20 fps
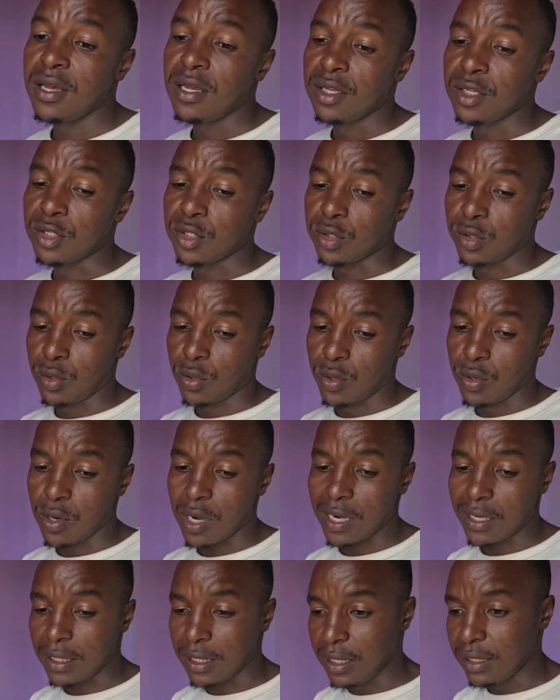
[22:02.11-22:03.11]
So
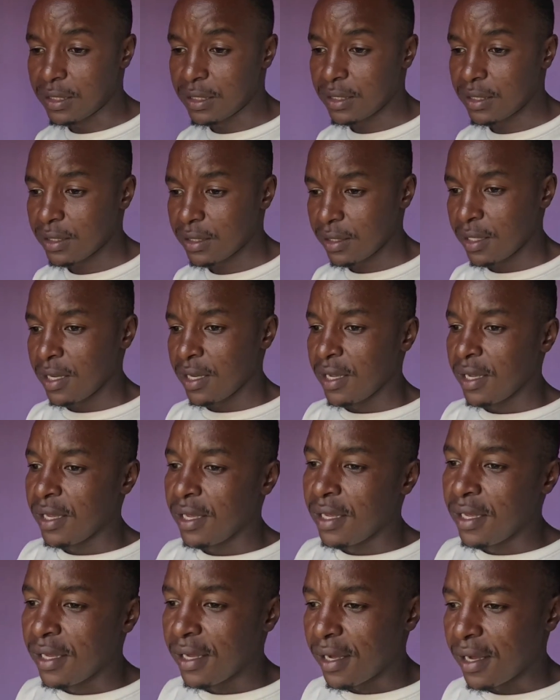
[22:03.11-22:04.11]
at least
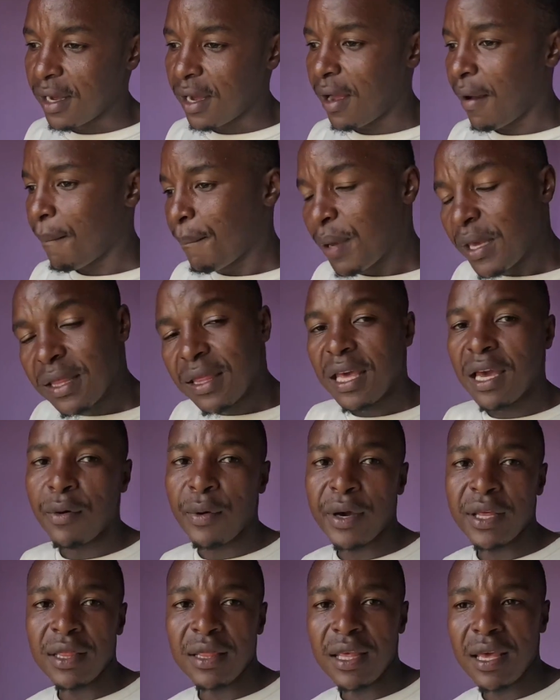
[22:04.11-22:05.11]
be there
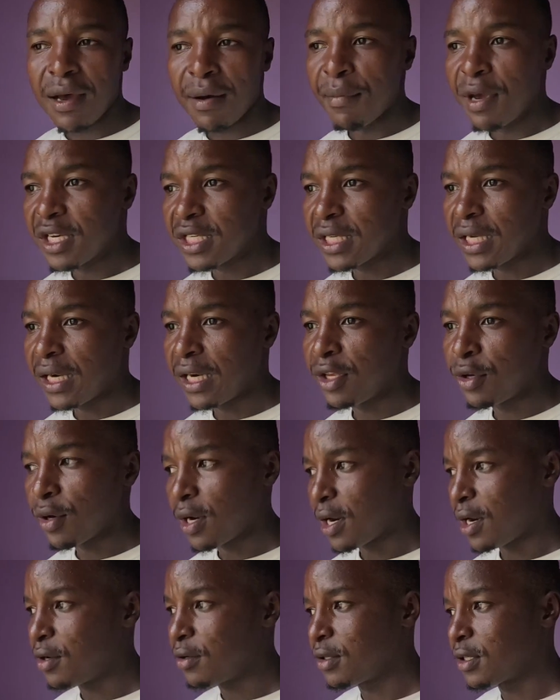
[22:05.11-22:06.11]
when they are measuring your
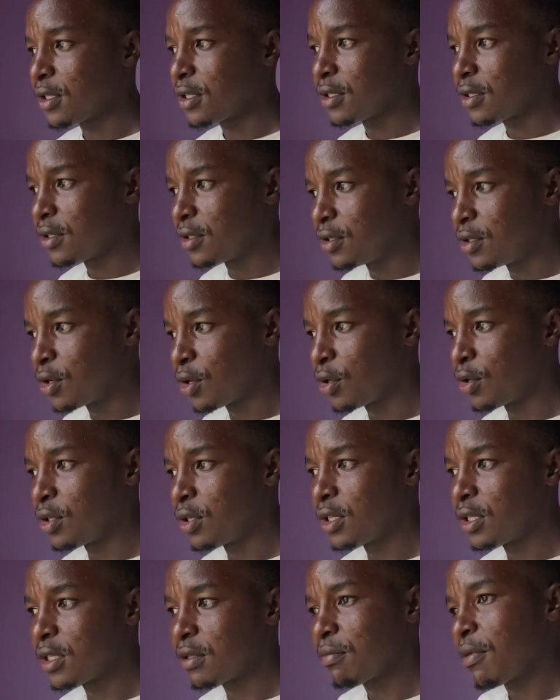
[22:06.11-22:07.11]
house.
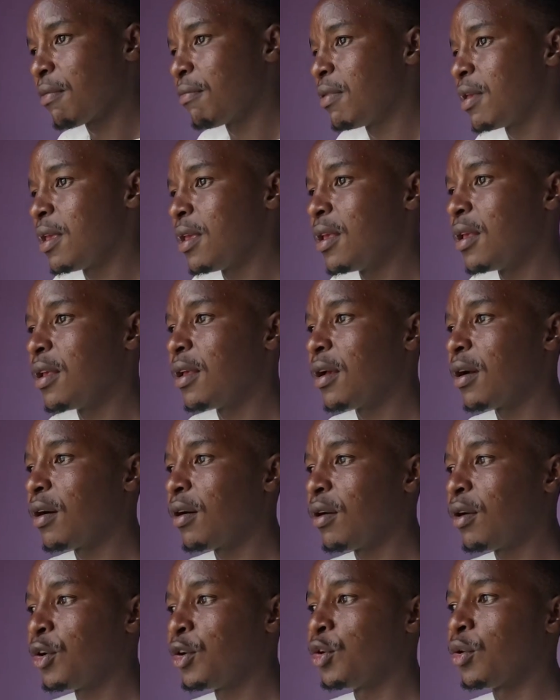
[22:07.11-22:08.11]
Don't maybe,
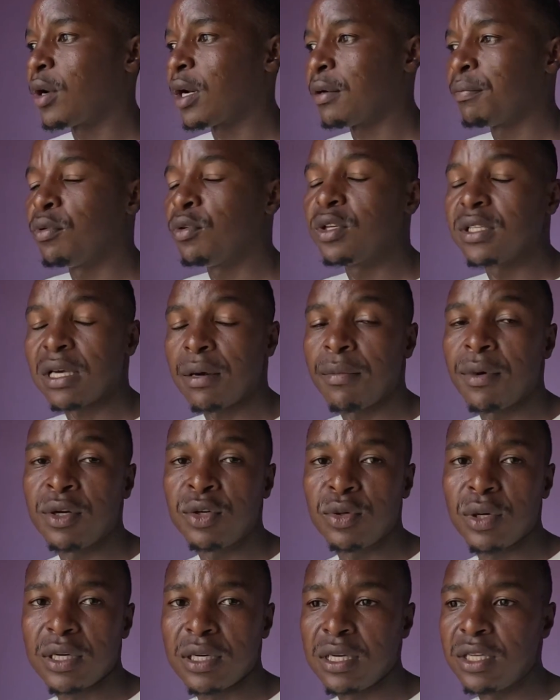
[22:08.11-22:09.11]
or you can put someone
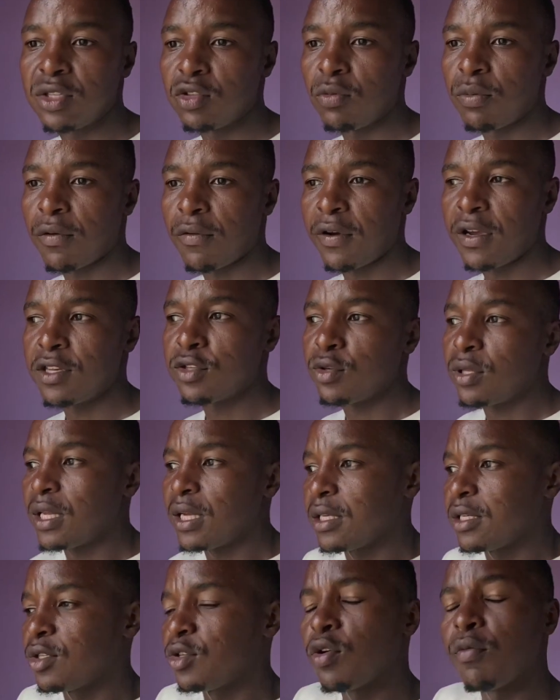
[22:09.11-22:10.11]
to at least supervise, so
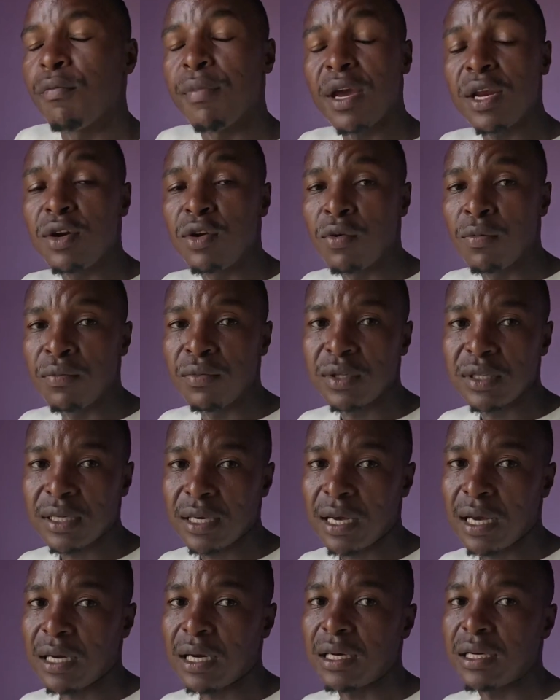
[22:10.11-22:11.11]
that your bedrooms
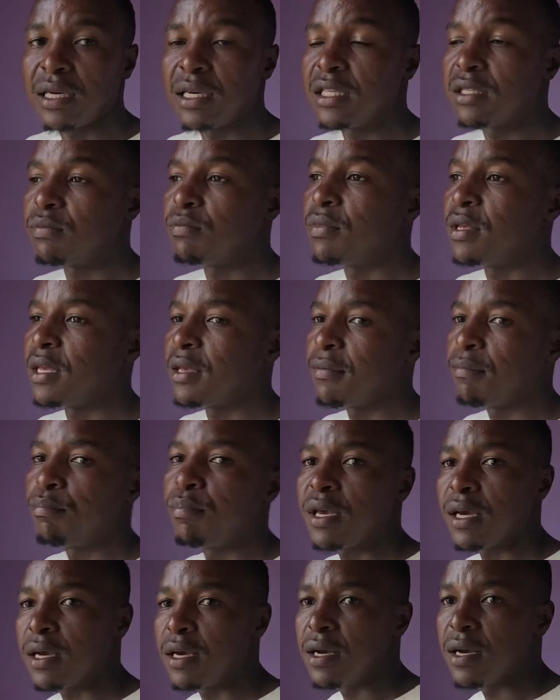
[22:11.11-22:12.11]
can at least be
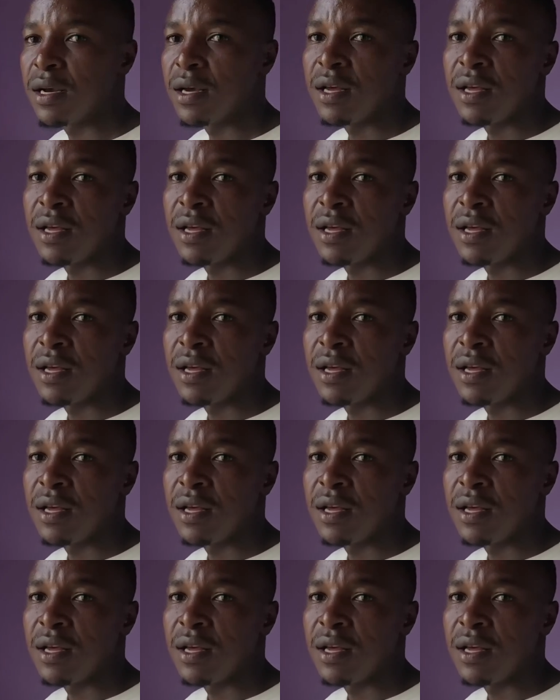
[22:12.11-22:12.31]
big.